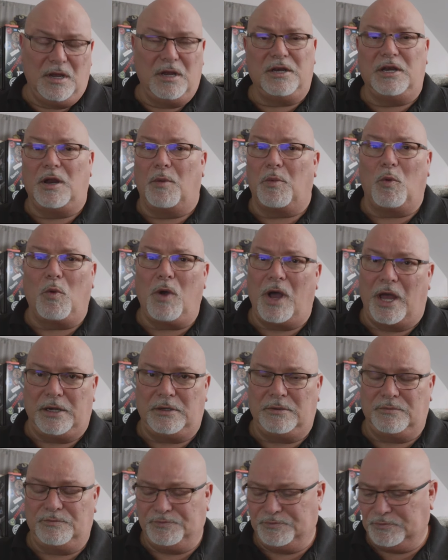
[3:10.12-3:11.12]
Number one,
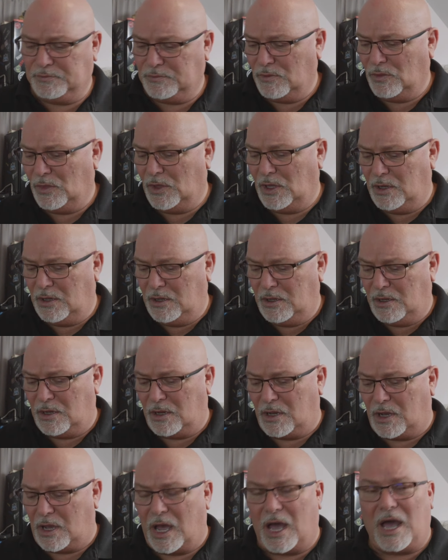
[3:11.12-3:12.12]

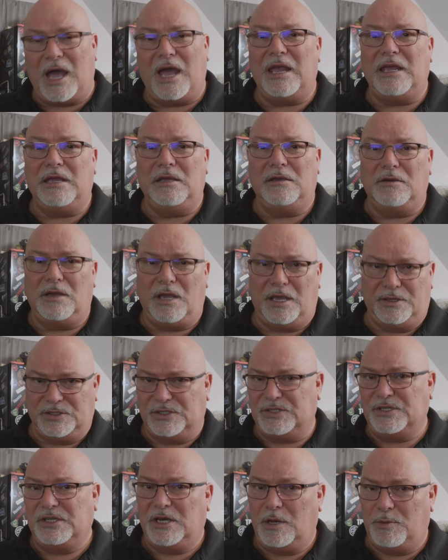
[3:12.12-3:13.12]
I, as a
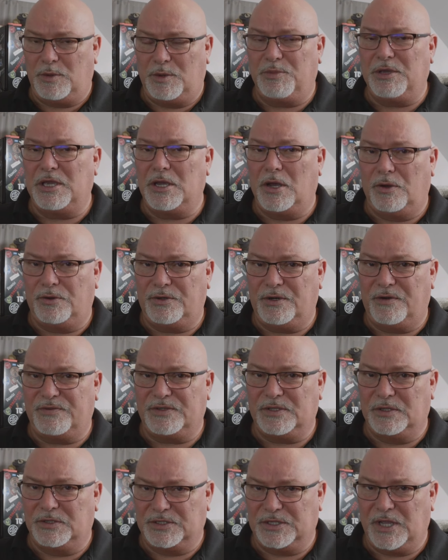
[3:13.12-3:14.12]
CWP holder of
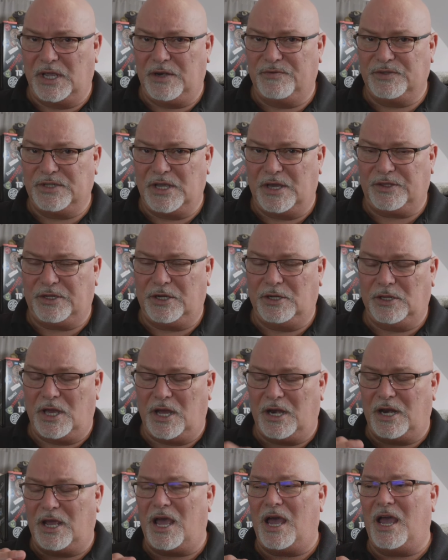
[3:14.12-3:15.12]
the state of South
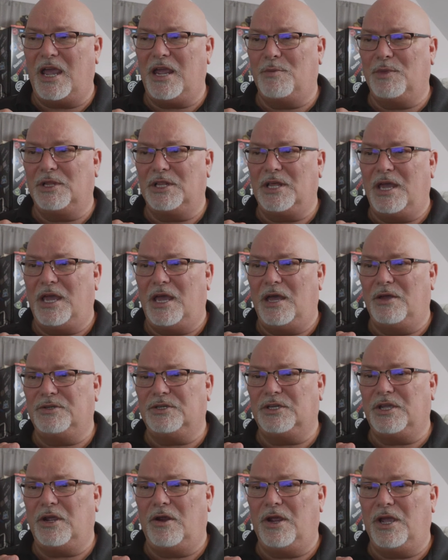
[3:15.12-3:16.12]
Carolina, I am allowed to
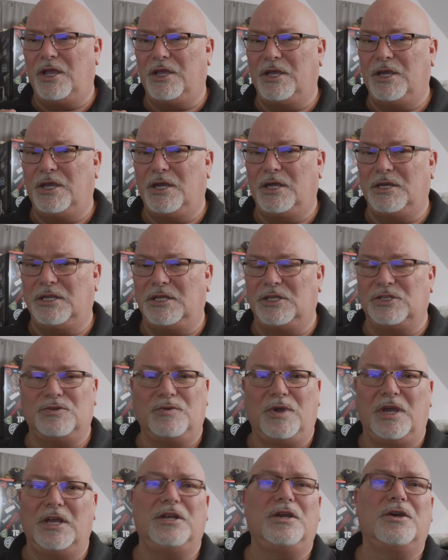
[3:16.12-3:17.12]
carry a gun
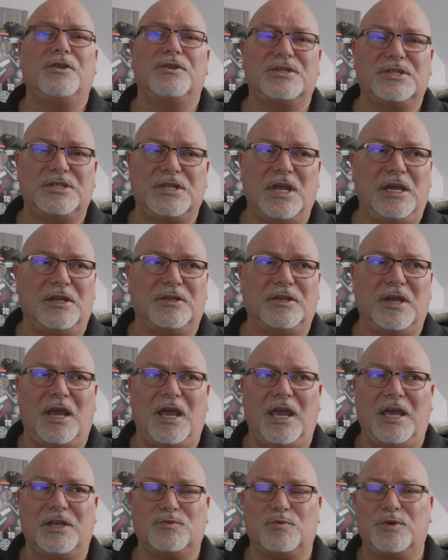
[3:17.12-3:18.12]
into any other state that
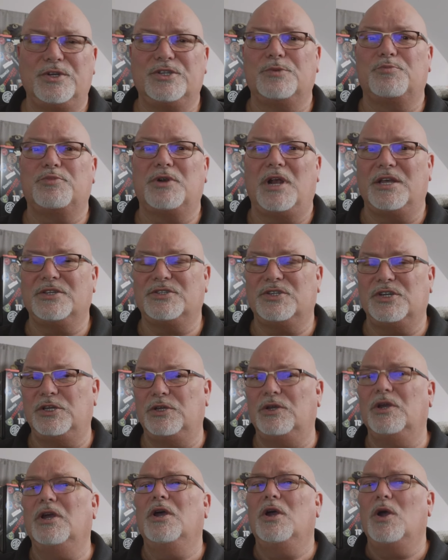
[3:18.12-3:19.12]
has
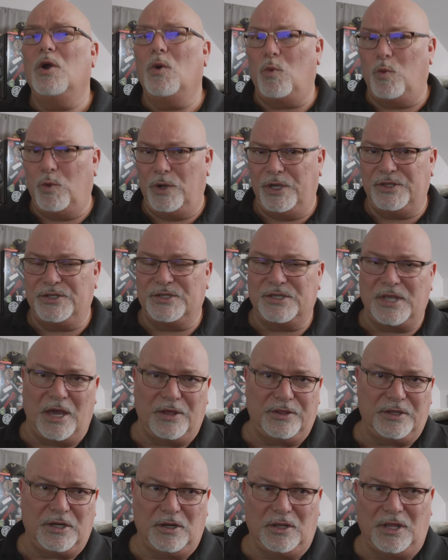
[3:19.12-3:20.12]
reciprocity with
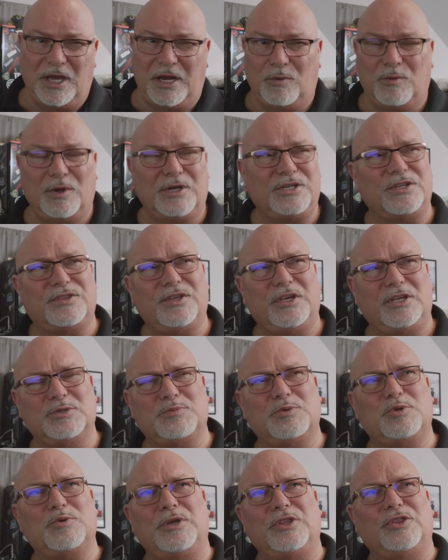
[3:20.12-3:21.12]
South Carolina, which I think is
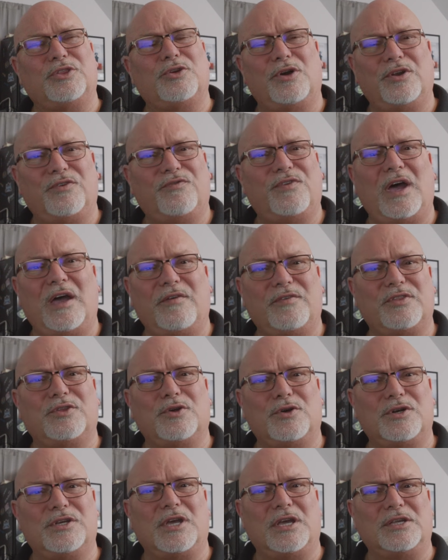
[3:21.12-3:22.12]
between 35 and
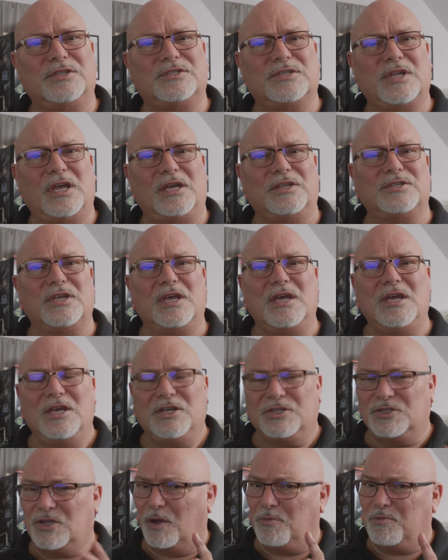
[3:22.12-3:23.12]
38 states.
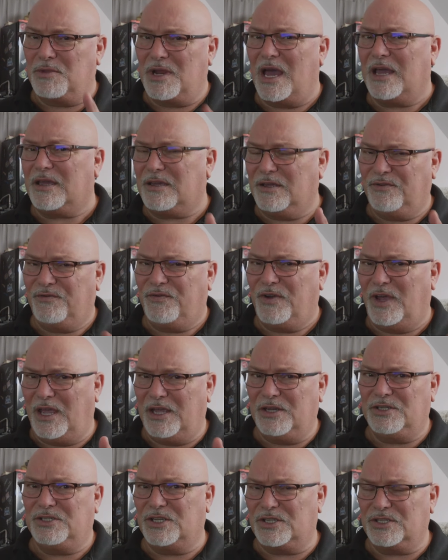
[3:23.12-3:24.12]
So I'm not
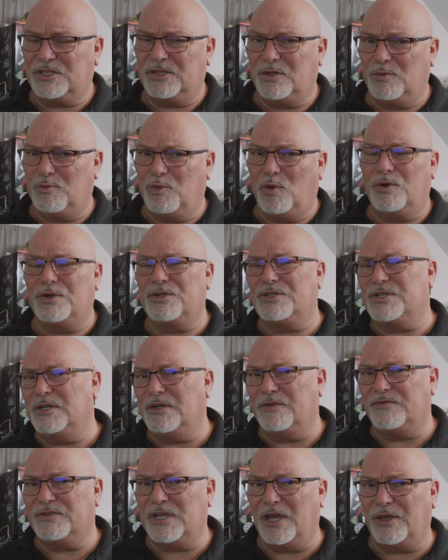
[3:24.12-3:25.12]
confined just to the borders
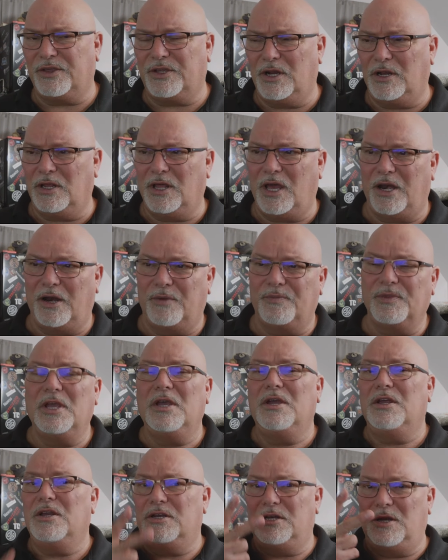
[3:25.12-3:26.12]
here of South Carolina.
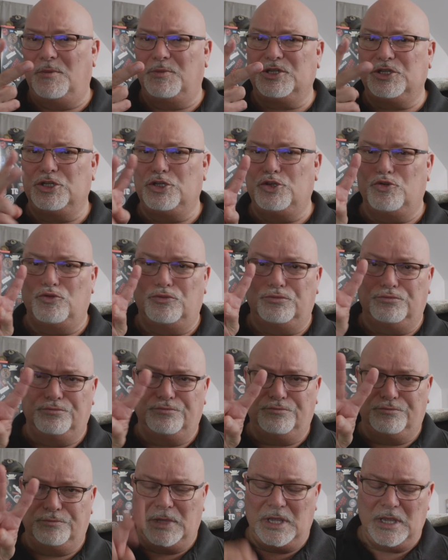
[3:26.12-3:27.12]
Number two,
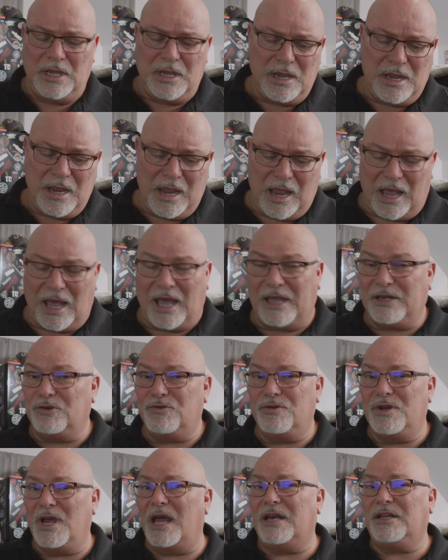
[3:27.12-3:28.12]
I do
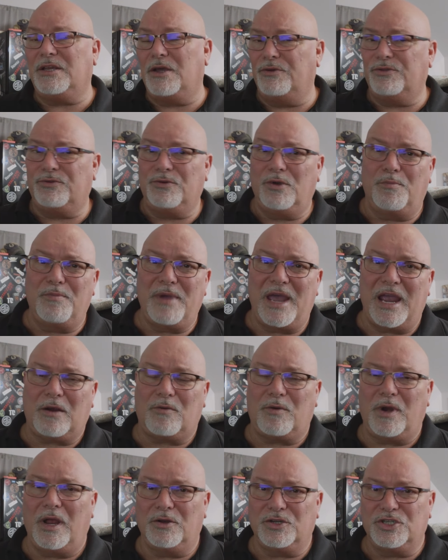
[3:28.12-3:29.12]
not go through a
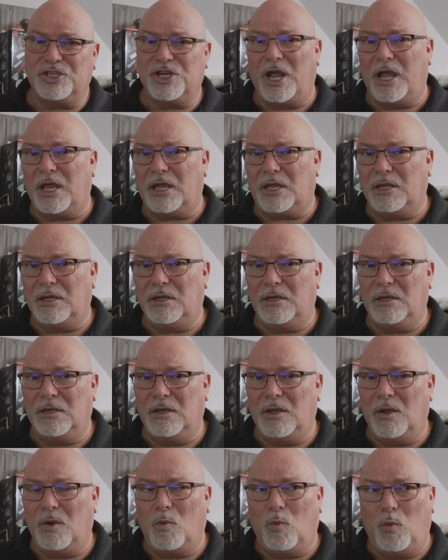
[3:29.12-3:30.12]
background check
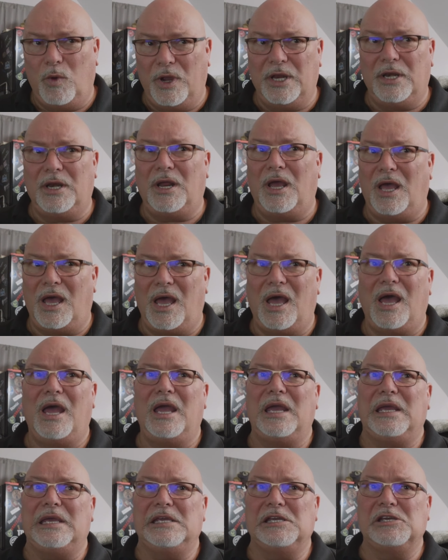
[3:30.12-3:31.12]
when
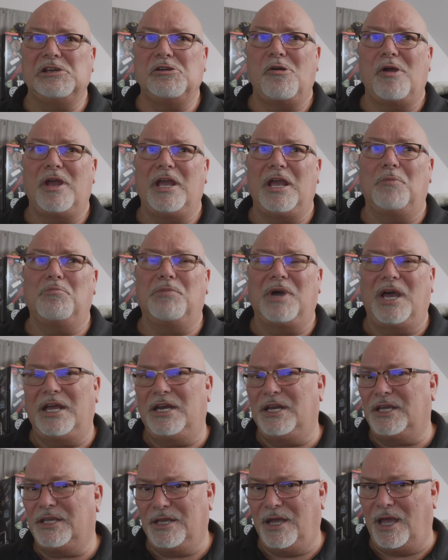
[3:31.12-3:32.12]
I am
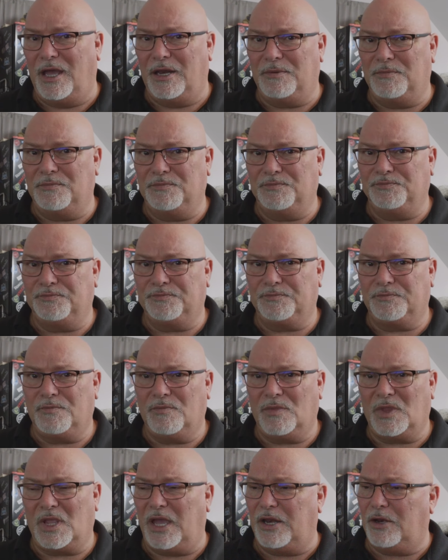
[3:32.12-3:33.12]
buying a gun.
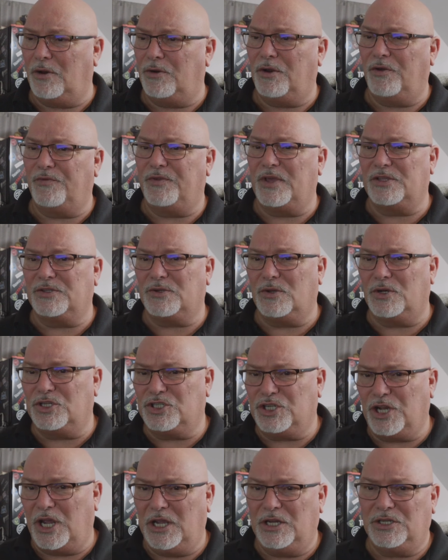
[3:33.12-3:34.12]
I don't know if that's going to
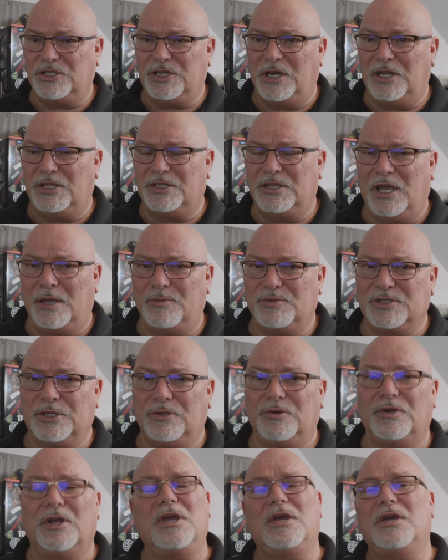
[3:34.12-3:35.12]
change anytime
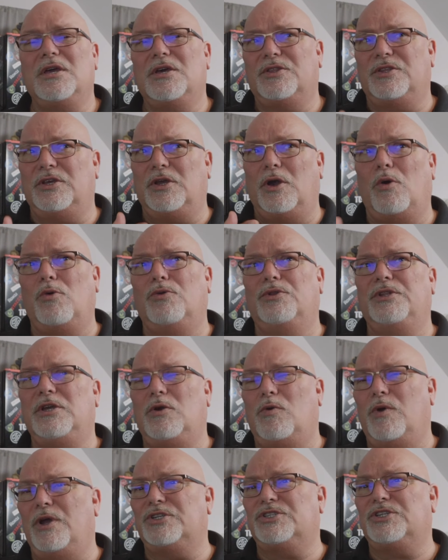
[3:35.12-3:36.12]
soon. The only
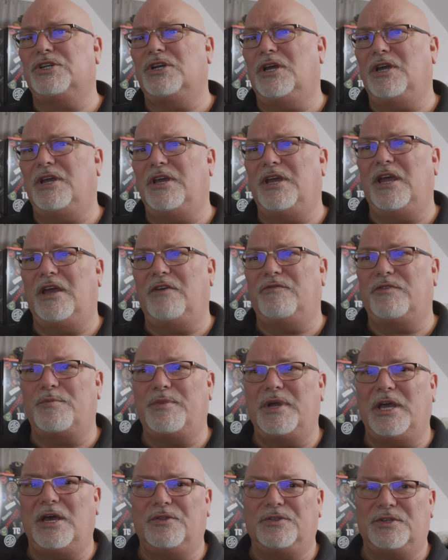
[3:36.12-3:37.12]
question I have
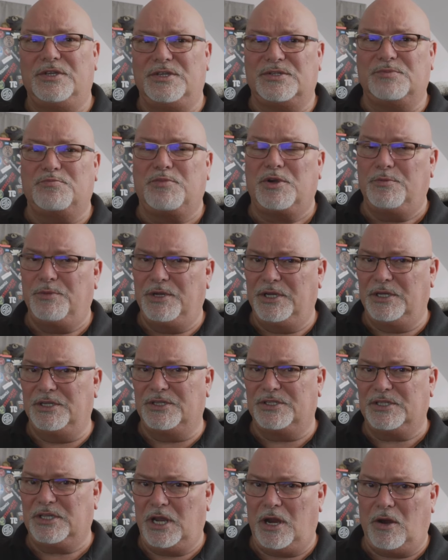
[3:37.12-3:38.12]
about this
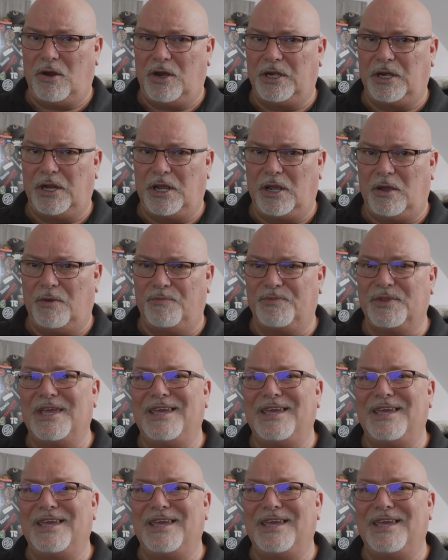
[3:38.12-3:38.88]
permitless carry now